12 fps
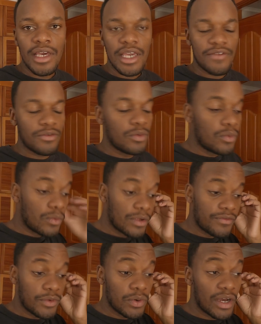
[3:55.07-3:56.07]
If
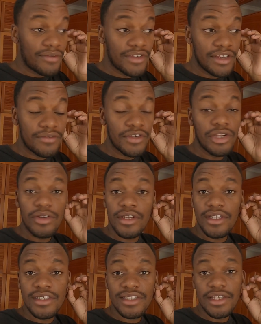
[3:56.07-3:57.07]
you have any video
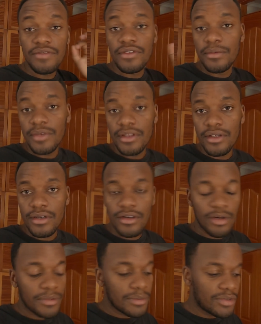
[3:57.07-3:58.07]
ideas, leave them in the
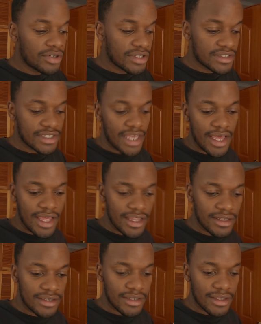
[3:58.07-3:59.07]
comment box.
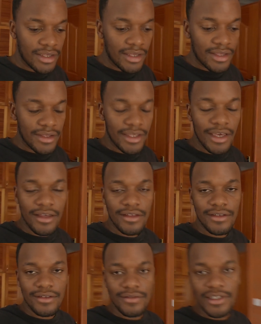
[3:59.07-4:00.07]
And yeah,
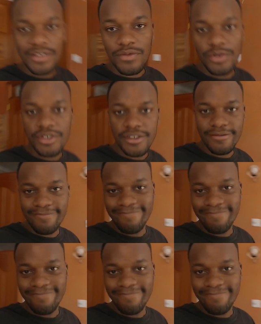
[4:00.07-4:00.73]
thanks for watching.